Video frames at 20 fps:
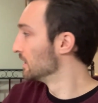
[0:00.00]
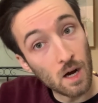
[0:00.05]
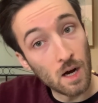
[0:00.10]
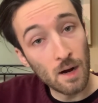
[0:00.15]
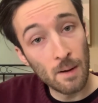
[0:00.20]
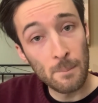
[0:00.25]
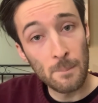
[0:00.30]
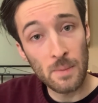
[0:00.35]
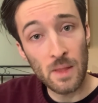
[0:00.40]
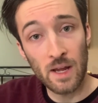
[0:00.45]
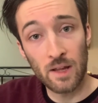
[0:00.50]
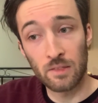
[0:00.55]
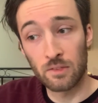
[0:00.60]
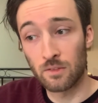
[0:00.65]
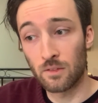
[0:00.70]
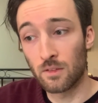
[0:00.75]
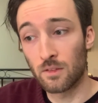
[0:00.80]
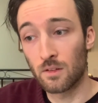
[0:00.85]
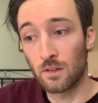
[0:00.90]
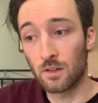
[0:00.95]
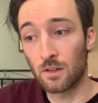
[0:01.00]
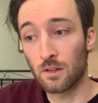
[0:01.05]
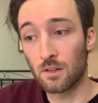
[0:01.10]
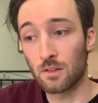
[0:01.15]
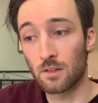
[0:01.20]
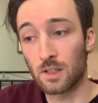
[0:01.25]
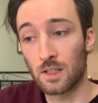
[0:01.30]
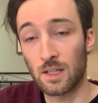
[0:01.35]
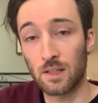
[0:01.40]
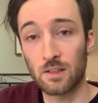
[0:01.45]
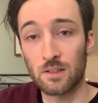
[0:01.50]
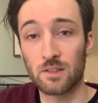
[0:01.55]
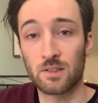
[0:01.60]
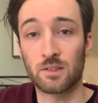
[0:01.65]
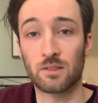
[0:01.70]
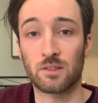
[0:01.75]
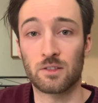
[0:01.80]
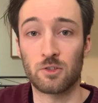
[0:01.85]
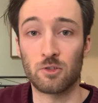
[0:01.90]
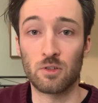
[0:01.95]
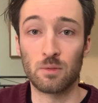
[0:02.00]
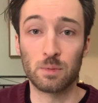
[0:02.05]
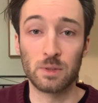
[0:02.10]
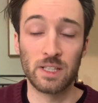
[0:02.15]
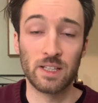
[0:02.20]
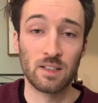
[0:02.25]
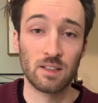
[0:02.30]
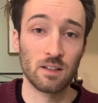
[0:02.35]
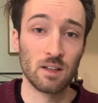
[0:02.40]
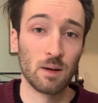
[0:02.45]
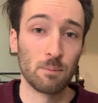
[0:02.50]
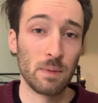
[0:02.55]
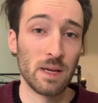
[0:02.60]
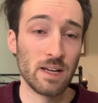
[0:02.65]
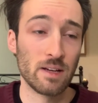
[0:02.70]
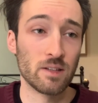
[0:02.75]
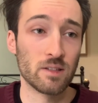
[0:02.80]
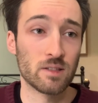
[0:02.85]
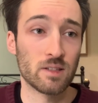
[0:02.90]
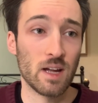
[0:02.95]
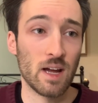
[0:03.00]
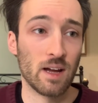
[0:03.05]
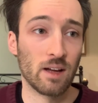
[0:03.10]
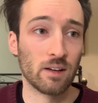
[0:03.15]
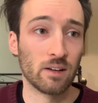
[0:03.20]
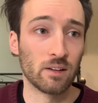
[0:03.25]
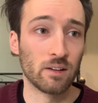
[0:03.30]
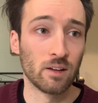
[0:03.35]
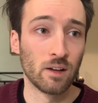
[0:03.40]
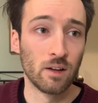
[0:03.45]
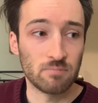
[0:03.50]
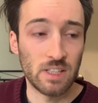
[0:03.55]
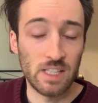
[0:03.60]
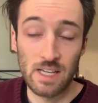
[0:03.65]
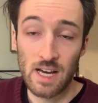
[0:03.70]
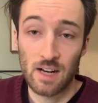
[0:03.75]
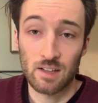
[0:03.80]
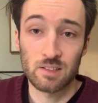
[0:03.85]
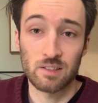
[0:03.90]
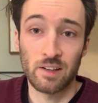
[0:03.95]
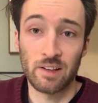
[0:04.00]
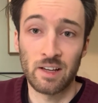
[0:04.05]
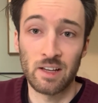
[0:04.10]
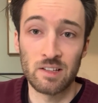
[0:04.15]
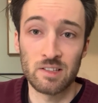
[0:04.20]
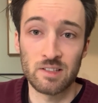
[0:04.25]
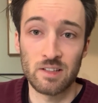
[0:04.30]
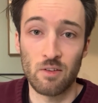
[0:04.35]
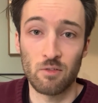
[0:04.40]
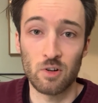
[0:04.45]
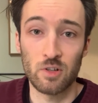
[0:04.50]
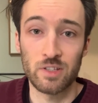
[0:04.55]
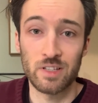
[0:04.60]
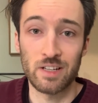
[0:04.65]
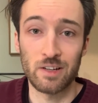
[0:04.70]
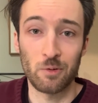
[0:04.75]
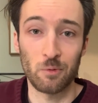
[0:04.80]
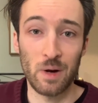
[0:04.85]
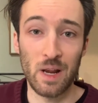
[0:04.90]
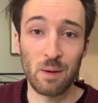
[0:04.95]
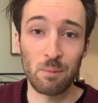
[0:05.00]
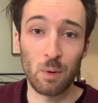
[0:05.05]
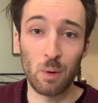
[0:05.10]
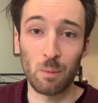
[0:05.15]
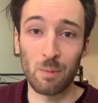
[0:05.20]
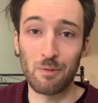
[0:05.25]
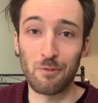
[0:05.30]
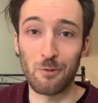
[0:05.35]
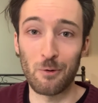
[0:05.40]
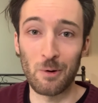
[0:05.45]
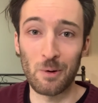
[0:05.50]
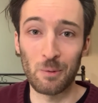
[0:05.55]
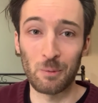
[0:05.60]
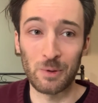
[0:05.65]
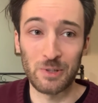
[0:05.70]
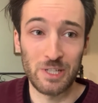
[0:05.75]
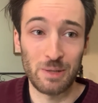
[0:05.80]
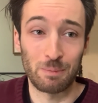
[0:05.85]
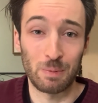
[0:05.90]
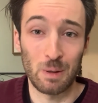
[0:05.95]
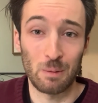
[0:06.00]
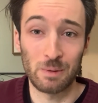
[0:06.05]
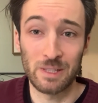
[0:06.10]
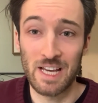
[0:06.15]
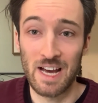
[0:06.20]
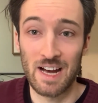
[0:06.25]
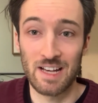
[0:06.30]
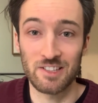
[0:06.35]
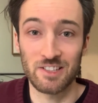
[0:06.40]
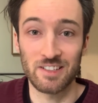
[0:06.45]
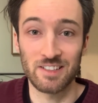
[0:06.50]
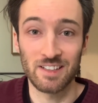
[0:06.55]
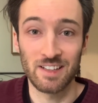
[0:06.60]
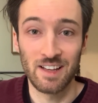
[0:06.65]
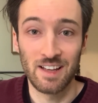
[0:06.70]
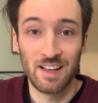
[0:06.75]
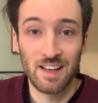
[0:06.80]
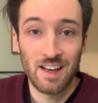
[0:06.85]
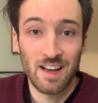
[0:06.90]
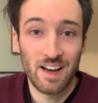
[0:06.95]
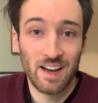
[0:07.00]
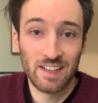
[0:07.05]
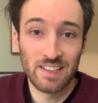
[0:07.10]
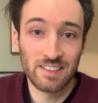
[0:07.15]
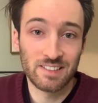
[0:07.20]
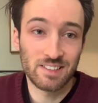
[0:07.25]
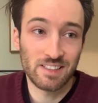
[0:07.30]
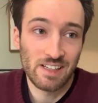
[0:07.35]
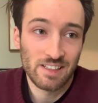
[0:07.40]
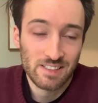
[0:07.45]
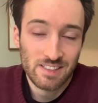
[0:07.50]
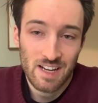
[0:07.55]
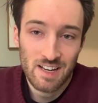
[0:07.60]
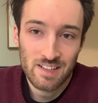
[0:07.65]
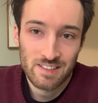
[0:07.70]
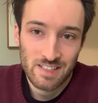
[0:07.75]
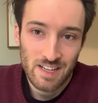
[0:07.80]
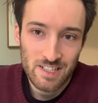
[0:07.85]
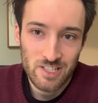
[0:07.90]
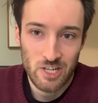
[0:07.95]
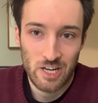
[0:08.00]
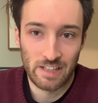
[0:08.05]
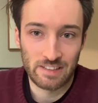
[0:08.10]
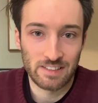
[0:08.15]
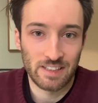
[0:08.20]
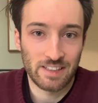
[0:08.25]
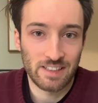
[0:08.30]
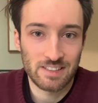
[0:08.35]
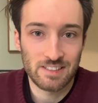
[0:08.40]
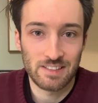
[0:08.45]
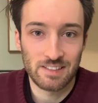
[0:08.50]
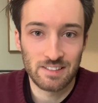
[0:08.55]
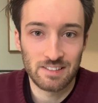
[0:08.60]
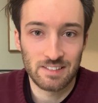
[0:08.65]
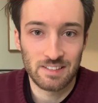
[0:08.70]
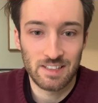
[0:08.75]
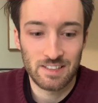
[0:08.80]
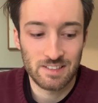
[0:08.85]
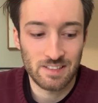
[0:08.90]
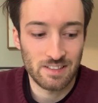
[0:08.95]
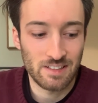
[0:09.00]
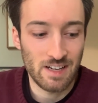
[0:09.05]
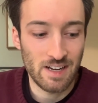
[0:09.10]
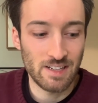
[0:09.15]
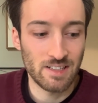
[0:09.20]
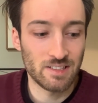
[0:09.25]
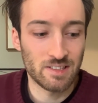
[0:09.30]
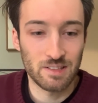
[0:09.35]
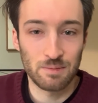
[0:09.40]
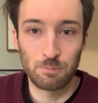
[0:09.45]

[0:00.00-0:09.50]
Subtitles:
And the kid is suitably amazed and he acts like he's never seen a rainbow before, which he probably hasn't. And it's kind of touching. Like it's a nice